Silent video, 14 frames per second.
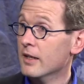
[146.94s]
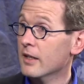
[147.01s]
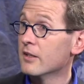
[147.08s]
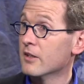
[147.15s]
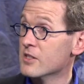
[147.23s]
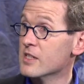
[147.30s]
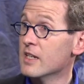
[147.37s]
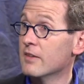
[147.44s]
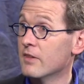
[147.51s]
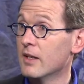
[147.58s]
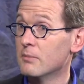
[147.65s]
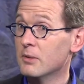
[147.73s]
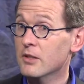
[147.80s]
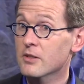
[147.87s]
I can understand
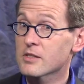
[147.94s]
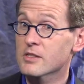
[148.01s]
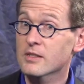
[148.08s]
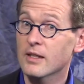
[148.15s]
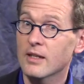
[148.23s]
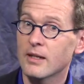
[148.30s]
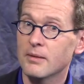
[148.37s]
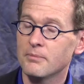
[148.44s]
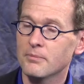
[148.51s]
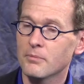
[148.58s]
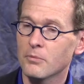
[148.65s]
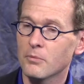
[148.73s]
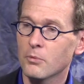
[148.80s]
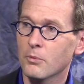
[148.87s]
that because,
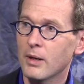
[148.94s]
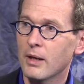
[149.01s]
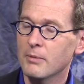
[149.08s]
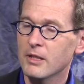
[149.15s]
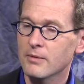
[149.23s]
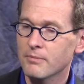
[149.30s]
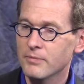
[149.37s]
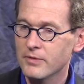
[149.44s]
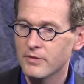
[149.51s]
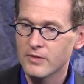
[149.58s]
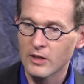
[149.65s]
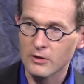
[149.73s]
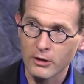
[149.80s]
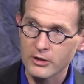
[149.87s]

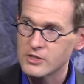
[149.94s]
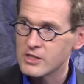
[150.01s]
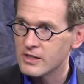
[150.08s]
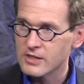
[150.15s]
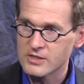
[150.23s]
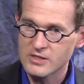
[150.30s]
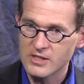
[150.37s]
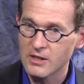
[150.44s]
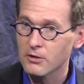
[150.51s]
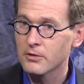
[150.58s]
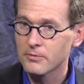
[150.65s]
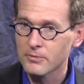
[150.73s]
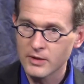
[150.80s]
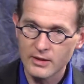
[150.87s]
technology is
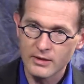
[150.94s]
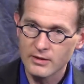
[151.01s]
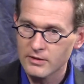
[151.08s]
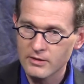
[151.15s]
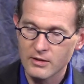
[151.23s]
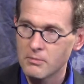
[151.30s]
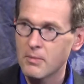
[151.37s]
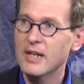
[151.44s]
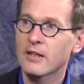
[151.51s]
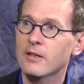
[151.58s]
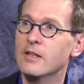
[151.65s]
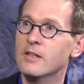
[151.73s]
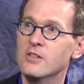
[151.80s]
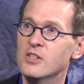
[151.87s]
still
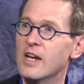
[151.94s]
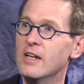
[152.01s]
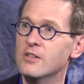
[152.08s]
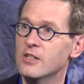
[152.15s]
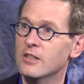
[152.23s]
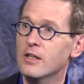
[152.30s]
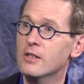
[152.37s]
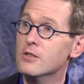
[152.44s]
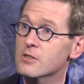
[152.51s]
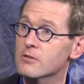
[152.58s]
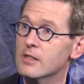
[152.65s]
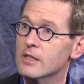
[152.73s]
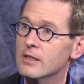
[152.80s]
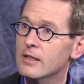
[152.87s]
dramatically changing the
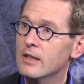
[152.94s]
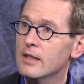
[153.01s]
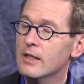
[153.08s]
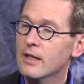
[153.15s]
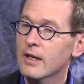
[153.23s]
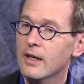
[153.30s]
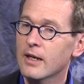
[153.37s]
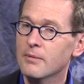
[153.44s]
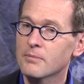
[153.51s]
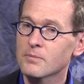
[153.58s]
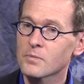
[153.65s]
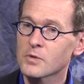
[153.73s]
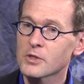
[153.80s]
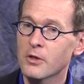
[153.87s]
industry.
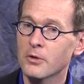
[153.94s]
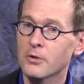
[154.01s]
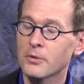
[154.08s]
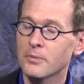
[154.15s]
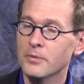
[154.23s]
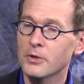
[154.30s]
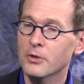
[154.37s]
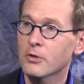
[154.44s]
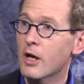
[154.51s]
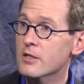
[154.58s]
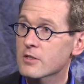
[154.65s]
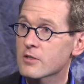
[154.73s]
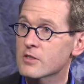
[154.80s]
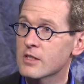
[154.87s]
So you could
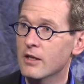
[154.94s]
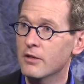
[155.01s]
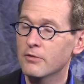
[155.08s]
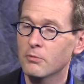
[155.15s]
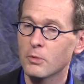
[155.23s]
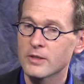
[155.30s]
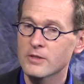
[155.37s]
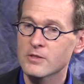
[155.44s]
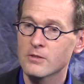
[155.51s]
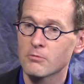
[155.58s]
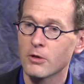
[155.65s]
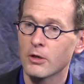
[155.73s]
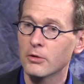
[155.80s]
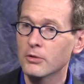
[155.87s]
ask yourself, what's the
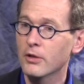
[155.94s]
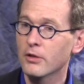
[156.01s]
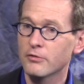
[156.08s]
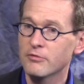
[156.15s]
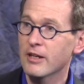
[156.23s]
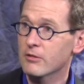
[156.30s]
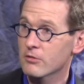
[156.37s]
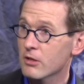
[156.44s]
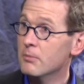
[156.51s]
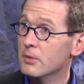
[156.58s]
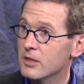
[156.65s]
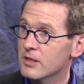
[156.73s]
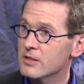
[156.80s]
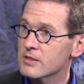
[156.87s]
role of record
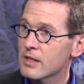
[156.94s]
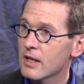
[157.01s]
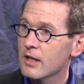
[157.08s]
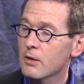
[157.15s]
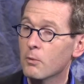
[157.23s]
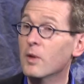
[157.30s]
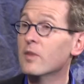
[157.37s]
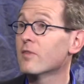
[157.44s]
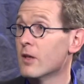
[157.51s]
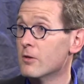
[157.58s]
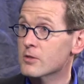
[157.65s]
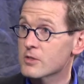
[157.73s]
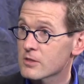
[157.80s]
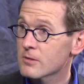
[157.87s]
companies with
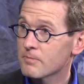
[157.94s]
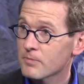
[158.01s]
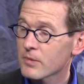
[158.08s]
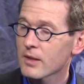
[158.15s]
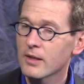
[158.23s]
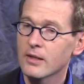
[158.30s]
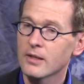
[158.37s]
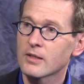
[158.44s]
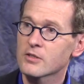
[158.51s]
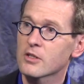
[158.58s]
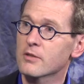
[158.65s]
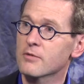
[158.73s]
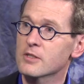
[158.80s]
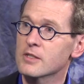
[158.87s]
those
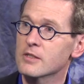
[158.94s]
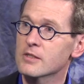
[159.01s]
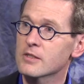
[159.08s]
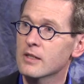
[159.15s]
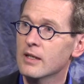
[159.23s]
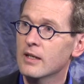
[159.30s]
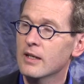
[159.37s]
services?